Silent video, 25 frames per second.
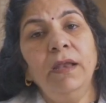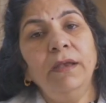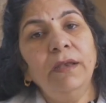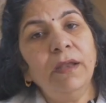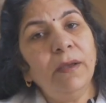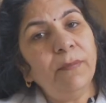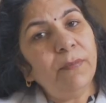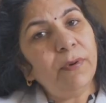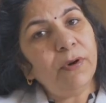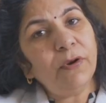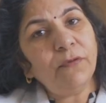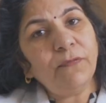
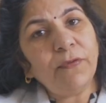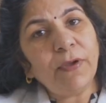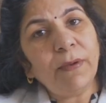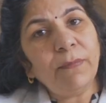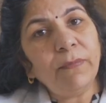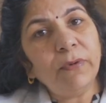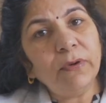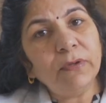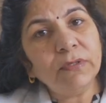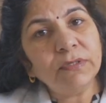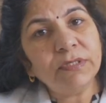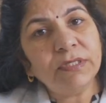Number of
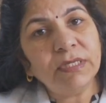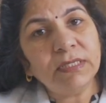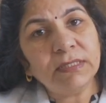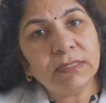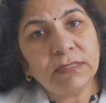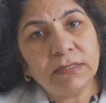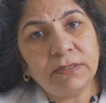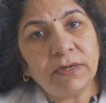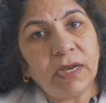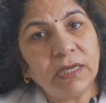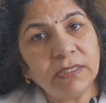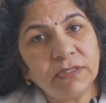
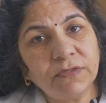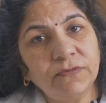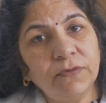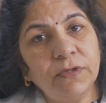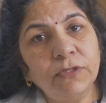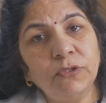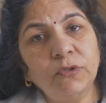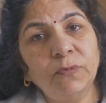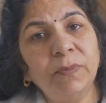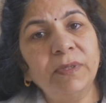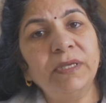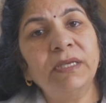embryos
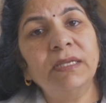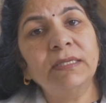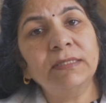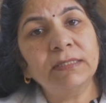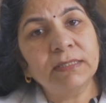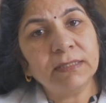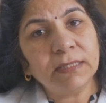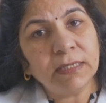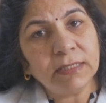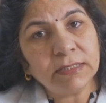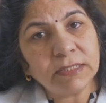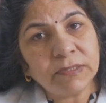transfer to be
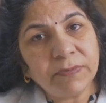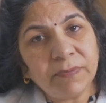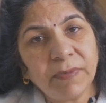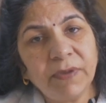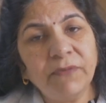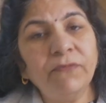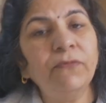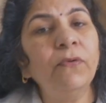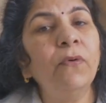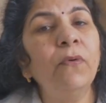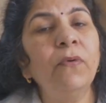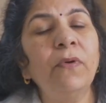discussed
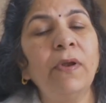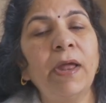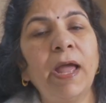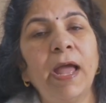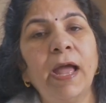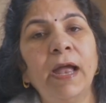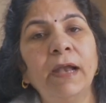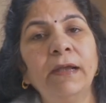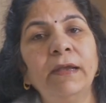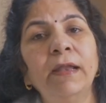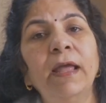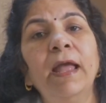
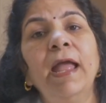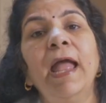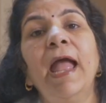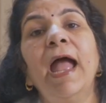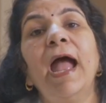beforehand,